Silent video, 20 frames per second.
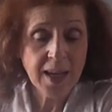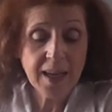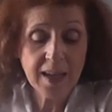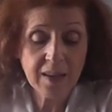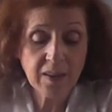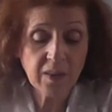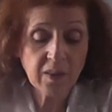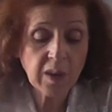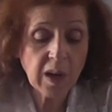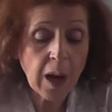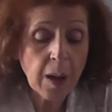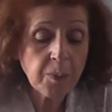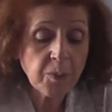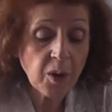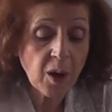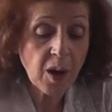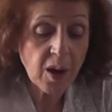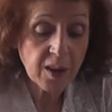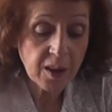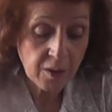He
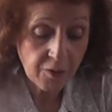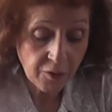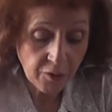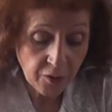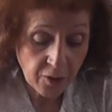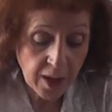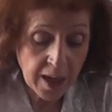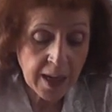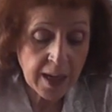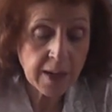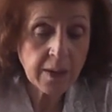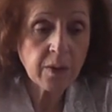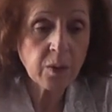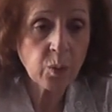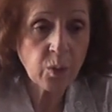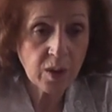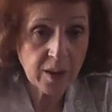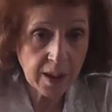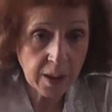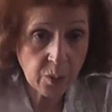stopped on the phrase
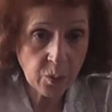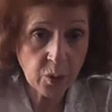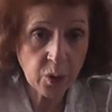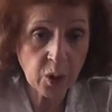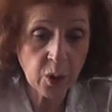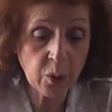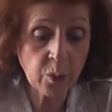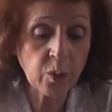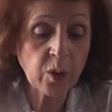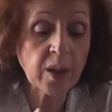where they were,